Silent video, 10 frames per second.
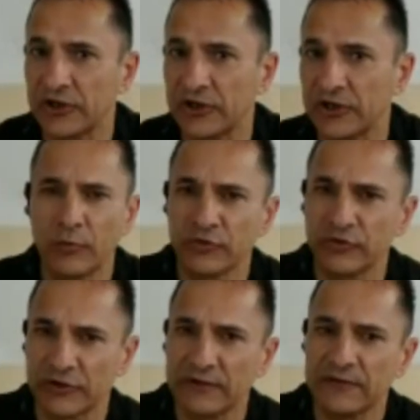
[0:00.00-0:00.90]
And I know it
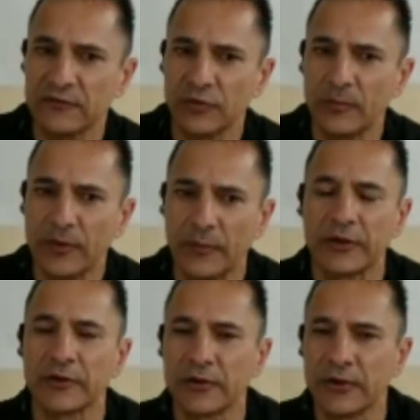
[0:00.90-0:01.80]
wasn't easy to
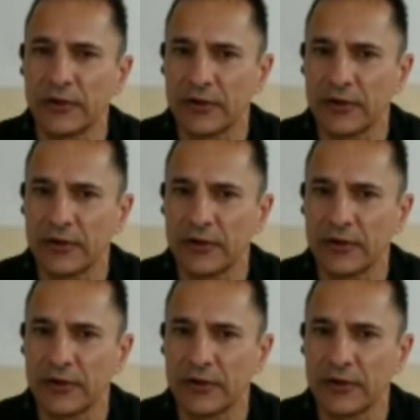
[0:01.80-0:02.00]
implement.